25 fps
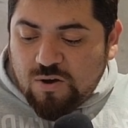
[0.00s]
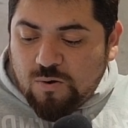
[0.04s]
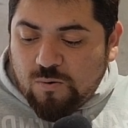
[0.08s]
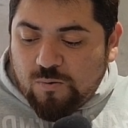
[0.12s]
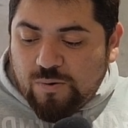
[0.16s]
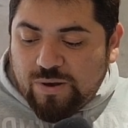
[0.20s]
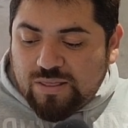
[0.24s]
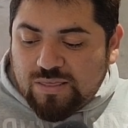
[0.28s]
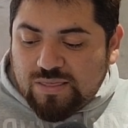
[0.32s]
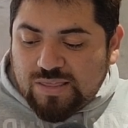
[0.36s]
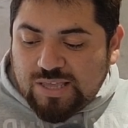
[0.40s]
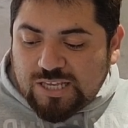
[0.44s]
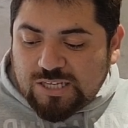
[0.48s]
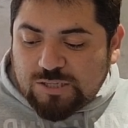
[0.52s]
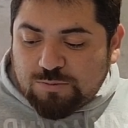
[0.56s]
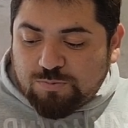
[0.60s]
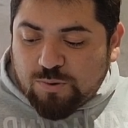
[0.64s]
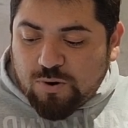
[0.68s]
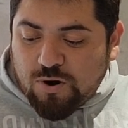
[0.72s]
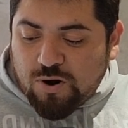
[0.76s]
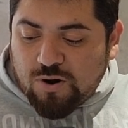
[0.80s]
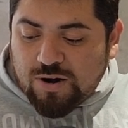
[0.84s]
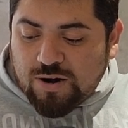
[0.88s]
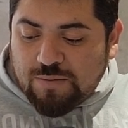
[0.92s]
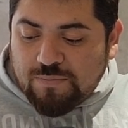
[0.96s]
When this
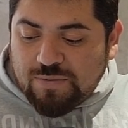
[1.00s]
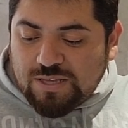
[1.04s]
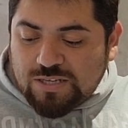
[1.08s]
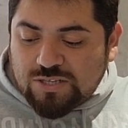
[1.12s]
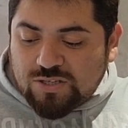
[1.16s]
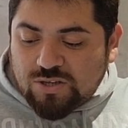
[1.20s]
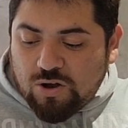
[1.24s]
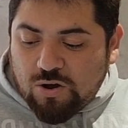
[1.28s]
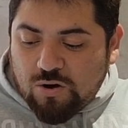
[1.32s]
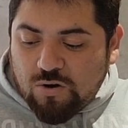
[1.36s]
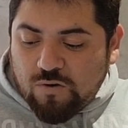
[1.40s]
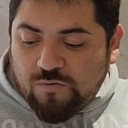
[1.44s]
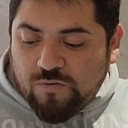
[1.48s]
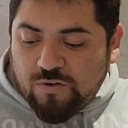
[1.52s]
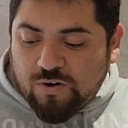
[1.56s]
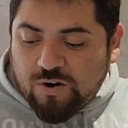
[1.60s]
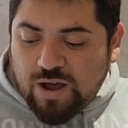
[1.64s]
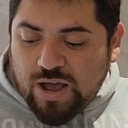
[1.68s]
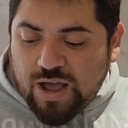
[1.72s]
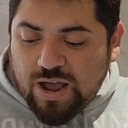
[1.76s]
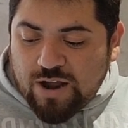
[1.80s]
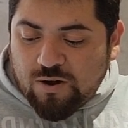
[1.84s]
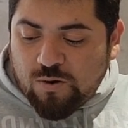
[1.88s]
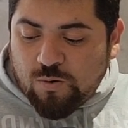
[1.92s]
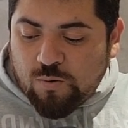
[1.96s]
program is
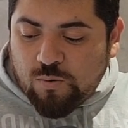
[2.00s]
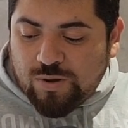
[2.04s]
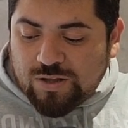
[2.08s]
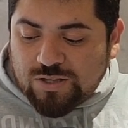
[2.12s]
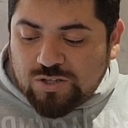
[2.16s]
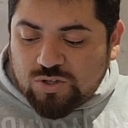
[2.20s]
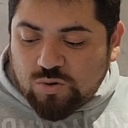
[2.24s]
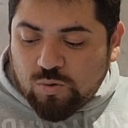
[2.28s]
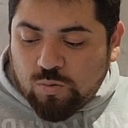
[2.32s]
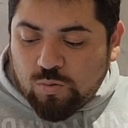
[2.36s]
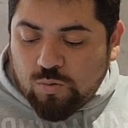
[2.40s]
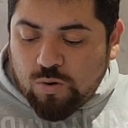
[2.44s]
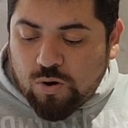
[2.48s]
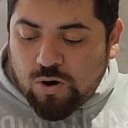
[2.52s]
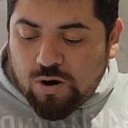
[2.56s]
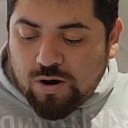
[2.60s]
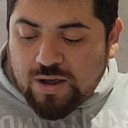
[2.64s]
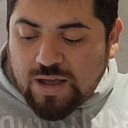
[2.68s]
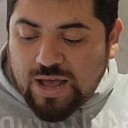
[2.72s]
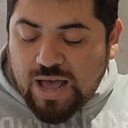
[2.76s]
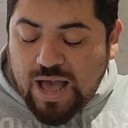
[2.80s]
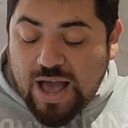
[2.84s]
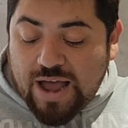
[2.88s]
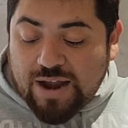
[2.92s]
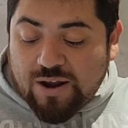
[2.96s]
over, I don't want to
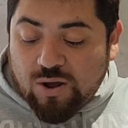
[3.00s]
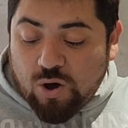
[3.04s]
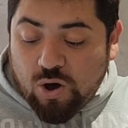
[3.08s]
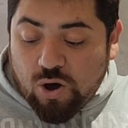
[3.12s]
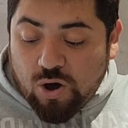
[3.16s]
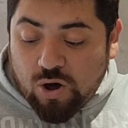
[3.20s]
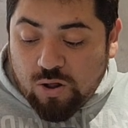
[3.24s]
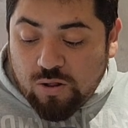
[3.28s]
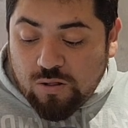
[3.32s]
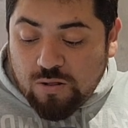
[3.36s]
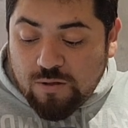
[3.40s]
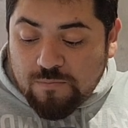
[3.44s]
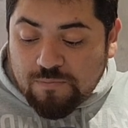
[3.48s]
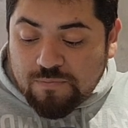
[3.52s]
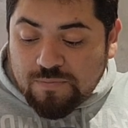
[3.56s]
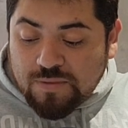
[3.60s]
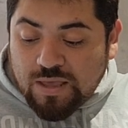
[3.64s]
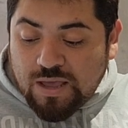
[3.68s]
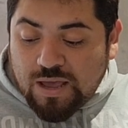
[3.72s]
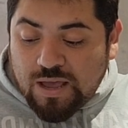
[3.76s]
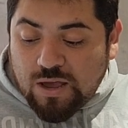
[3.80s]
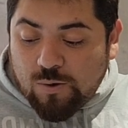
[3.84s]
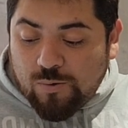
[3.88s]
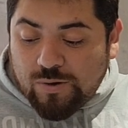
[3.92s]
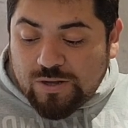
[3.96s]
work at all.
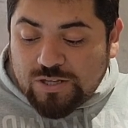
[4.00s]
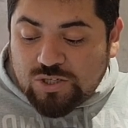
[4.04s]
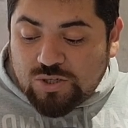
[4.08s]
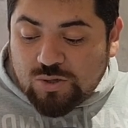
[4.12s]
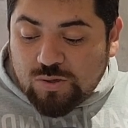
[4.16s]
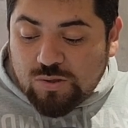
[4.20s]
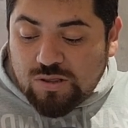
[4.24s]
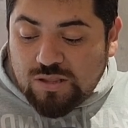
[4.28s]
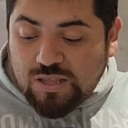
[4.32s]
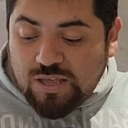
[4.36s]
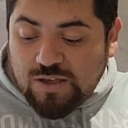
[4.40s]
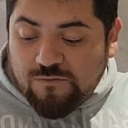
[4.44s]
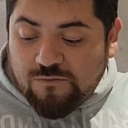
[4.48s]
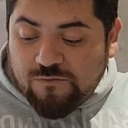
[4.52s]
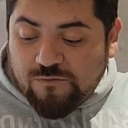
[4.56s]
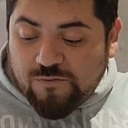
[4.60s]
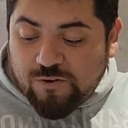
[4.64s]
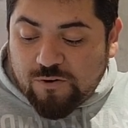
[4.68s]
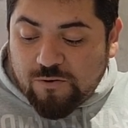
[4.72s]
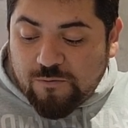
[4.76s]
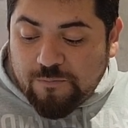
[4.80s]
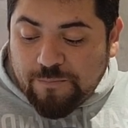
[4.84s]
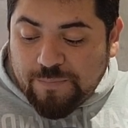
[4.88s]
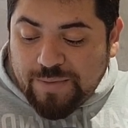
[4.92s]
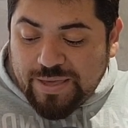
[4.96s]
I want to live
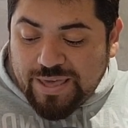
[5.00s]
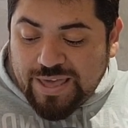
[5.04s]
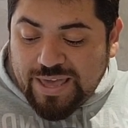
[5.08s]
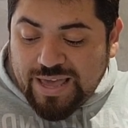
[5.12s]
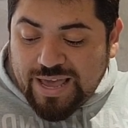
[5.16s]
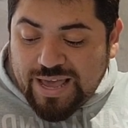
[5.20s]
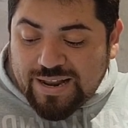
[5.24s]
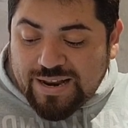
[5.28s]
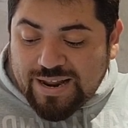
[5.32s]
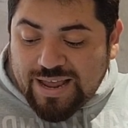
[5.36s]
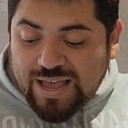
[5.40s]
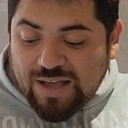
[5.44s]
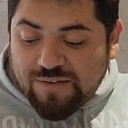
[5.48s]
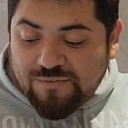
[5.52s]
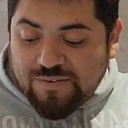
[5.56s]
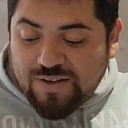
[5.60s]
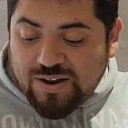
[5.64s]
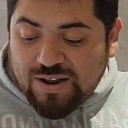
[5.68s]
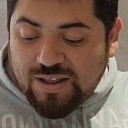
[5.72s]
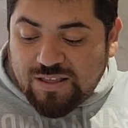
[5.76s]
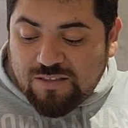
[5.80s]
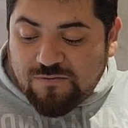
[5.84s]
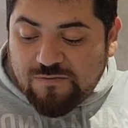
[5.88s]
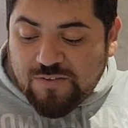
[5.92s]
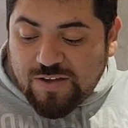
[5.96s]
for me and have
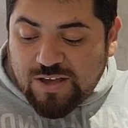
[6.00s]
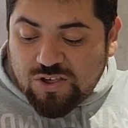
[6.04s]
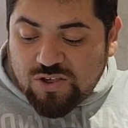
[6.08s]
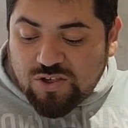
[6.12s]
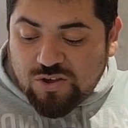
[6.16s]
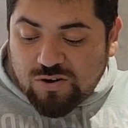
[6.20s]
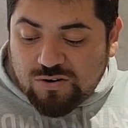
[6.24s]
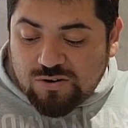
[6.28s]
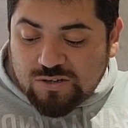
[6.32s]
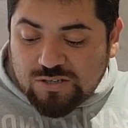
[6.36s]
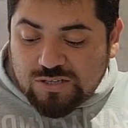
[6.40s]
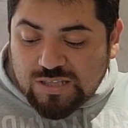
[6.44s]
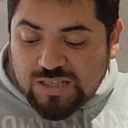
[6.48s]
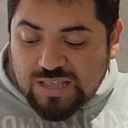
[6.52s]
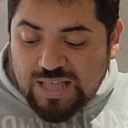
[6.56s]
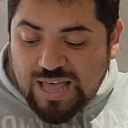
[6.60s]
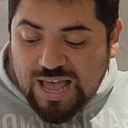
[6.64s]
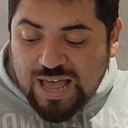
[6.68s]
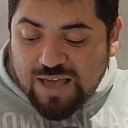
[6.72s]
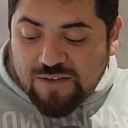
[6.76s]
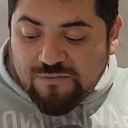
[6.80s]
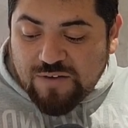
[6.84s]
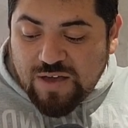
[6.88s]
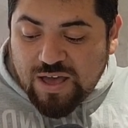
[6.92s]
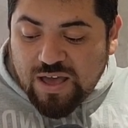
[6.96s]
an adventurous
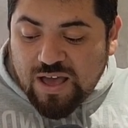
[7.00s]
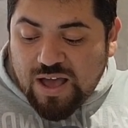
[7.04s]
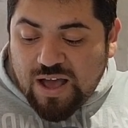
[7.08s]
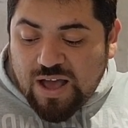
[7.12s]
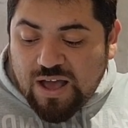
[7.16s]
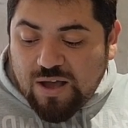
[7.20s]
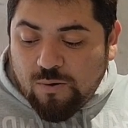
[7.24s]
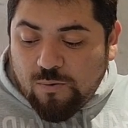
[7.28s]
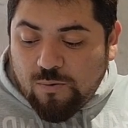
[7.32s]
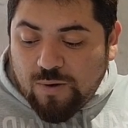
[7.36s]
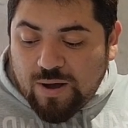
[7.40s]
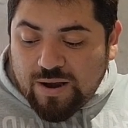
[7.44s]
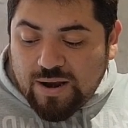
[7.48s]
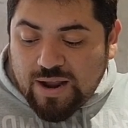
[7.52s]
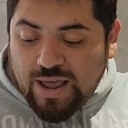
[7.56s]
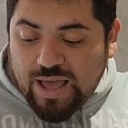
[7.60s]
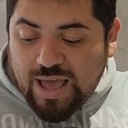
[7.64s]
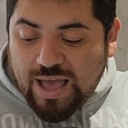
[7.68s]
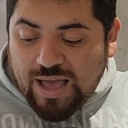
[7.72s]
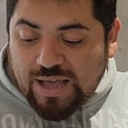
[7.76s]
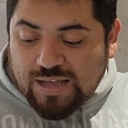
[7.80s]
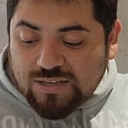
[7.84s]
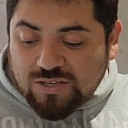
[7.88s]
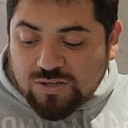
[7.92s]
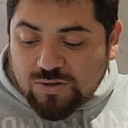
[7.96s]
life. I want
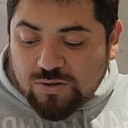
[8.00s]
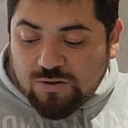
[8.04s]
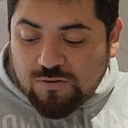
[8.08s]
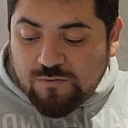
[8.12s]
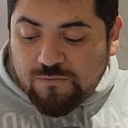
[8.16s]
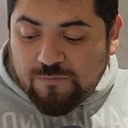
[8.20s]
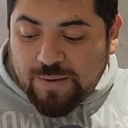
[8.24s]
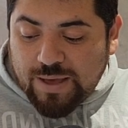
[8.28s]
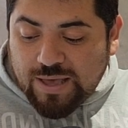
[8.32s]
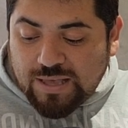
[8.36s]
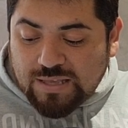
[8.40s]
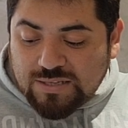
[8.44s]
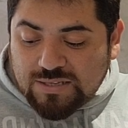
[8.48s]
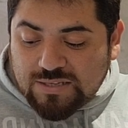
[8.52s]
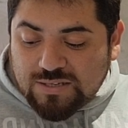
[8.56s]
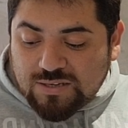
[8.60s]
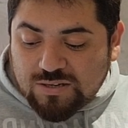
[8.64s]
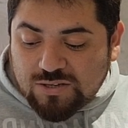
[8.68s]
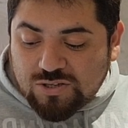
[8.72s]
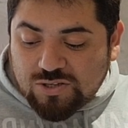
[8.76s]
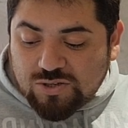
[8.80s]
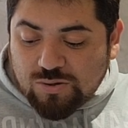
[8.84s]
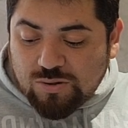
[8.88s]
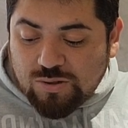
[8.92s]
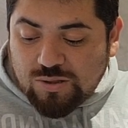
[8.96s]
asshole
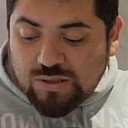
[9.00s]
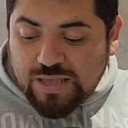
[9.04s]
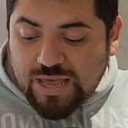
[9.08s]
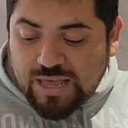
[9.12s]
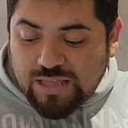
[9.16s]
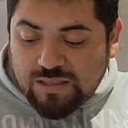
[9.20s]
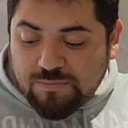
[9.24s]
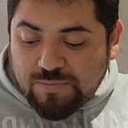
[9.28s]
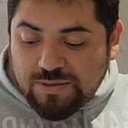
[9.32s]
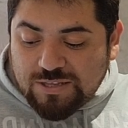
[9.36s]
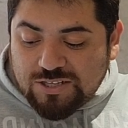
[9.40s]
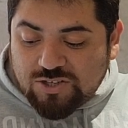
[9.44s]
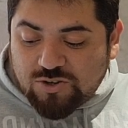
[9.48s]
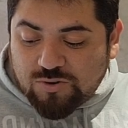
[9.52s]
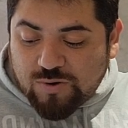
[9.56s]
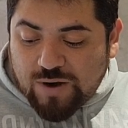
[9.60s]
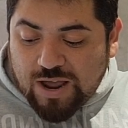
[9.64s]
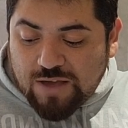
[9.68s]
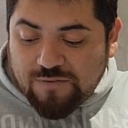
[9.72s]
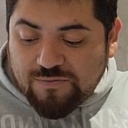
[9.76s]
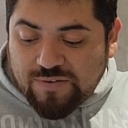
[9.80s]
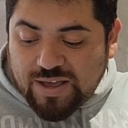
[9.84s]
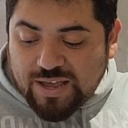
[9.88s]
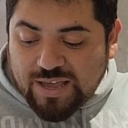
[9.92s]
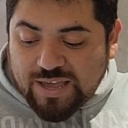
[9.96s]
Benson to let me
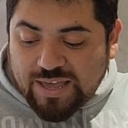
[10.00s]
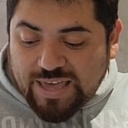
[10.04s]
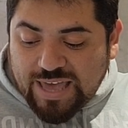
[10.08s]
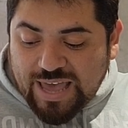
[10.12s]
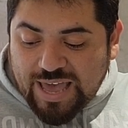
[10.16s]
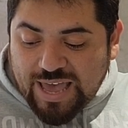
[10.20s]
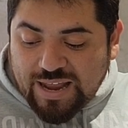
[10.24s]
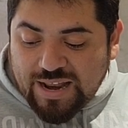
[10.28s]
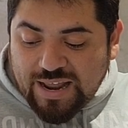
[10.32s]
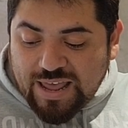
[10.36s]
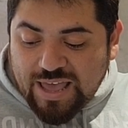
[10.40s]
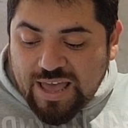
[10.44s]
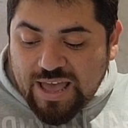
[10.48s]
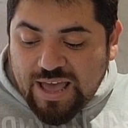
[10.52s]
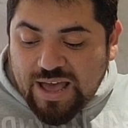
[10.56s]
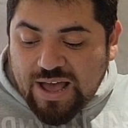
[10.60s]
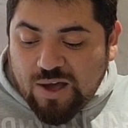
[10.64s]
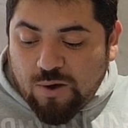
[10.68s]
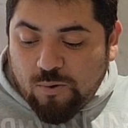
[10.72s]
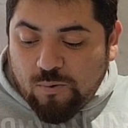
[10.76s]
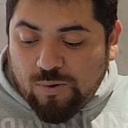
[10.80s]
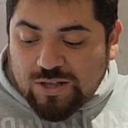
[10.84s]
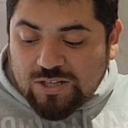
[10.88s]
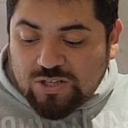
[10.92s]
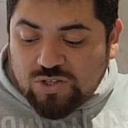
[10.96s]
drive again.
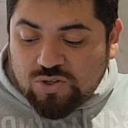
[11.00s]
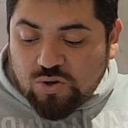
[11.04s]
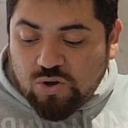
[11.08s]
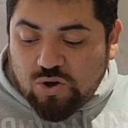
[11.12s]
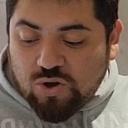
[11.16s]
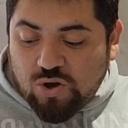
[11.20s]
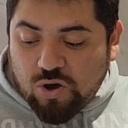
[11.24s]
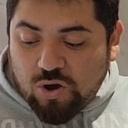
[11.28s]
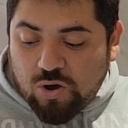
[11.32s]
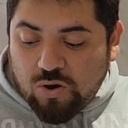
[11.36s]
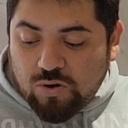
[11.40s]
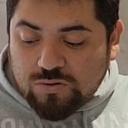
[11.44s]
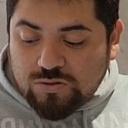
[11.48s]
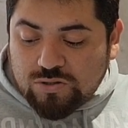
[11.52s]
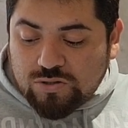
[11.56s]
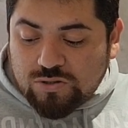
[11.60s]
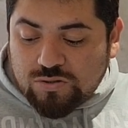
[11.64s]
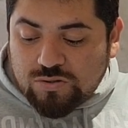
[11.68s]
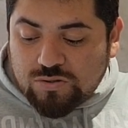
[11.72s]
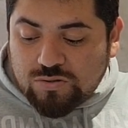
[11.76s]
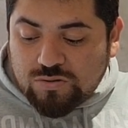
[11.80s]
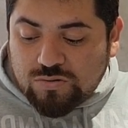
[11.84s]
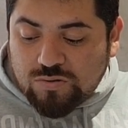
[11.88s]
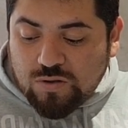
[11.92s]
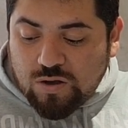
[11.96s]
I want to go
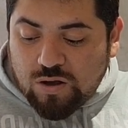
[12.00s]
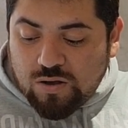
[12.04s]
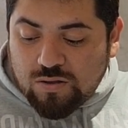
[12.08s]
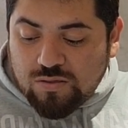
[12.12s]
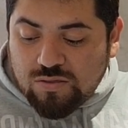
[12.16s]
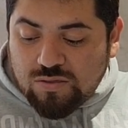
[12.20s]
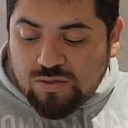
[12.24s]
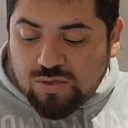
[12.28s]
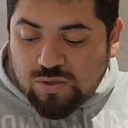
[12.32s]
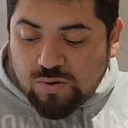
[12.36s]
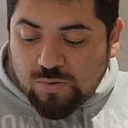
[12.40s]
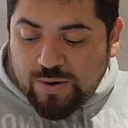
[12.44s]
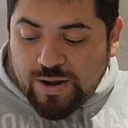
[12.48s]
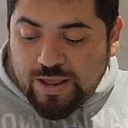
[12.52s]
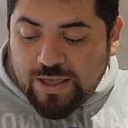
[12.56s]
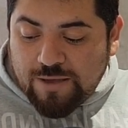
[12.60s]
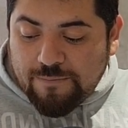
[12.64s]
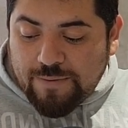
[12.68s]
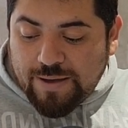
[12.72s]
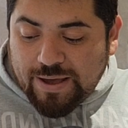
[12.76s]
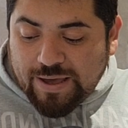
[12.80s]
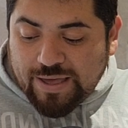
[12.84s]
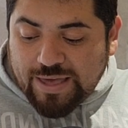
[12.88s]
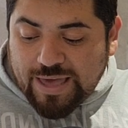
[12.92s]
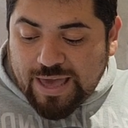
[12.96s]
on three
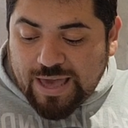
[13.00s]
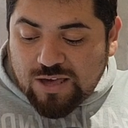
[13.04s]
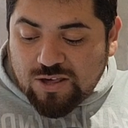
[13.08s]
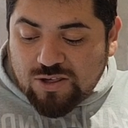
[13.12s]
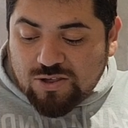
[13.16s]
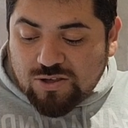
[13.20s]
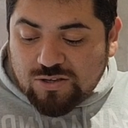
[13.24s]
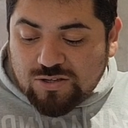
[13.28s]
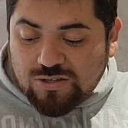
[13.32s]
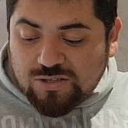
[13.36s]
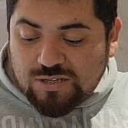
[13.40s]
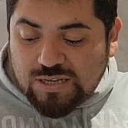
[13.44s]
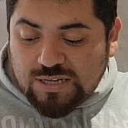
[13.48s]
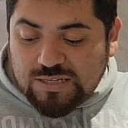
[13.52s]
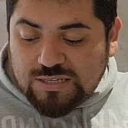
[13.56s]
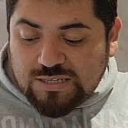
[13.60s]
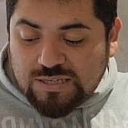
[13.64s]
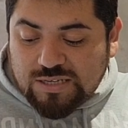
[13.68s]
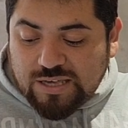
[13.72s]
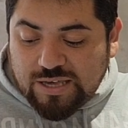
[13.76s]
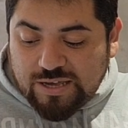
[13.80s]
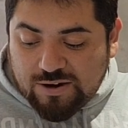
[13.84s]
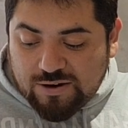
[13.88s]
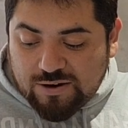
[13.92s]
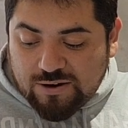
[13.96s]
vacations this
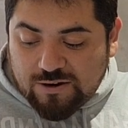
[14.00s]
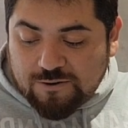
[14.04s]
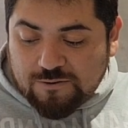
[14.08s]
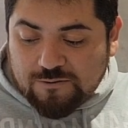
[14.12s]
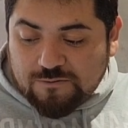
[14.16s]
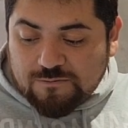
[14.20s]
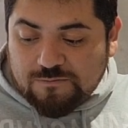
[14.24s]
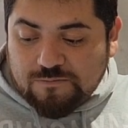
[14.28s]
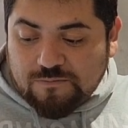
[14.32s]
year.